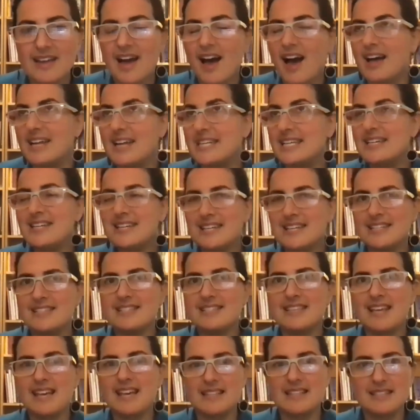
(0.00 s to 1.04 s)

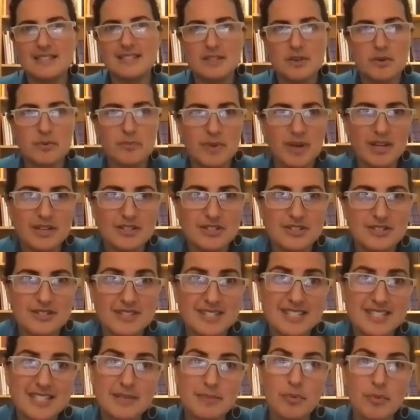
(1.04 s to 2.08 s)
unease and so much
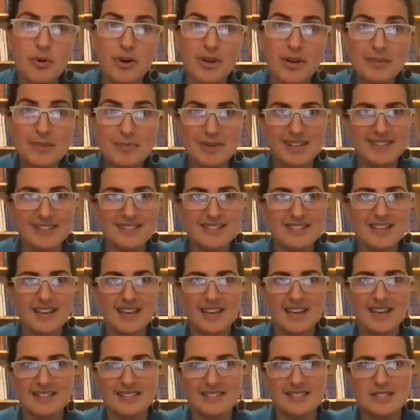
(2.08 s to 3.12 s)
disappointment
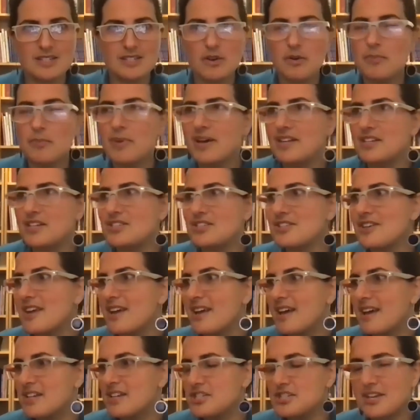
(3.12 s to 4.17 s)
and so much
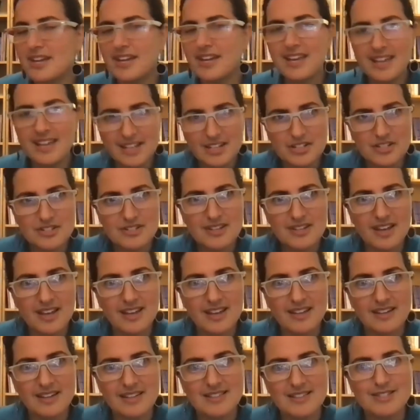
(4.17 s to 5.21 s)
change
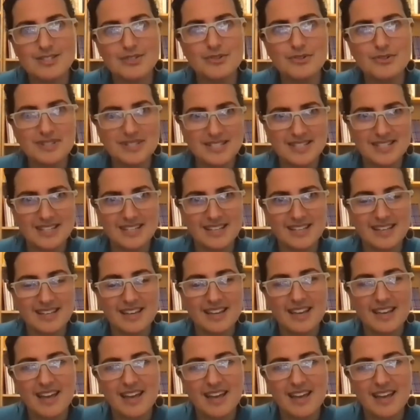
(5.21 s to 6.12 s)
and uncertainty.